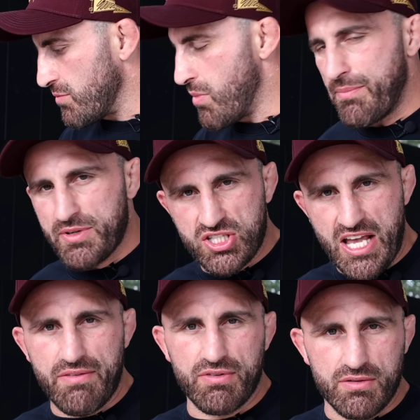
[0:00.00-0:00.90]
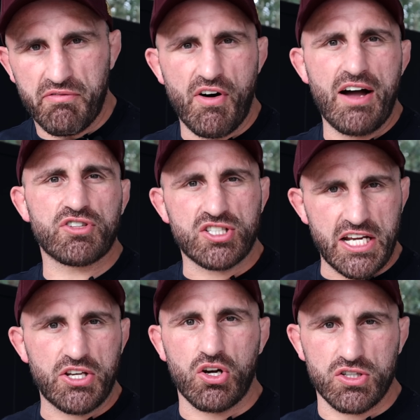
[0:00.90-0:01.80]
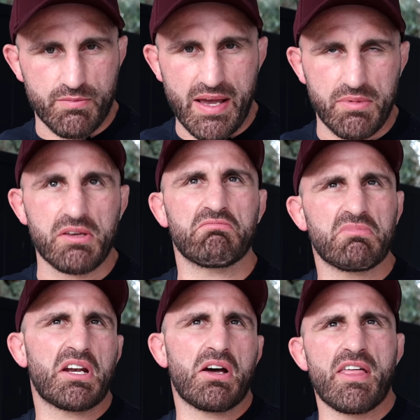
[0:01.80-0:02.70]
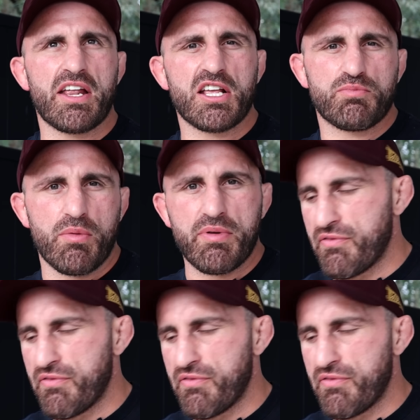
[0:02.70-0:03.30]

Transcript: you might be saving $5 to $10 maybe. You know, that's probably